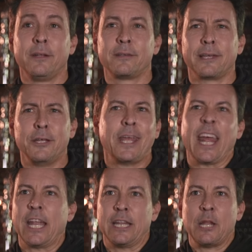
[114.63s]
It's like you
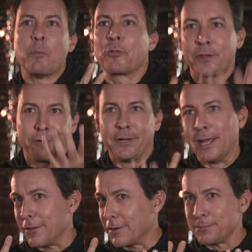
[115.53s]
can't, they both go
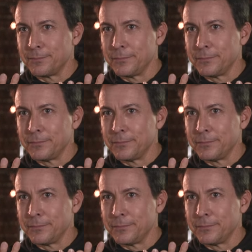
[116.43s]
together.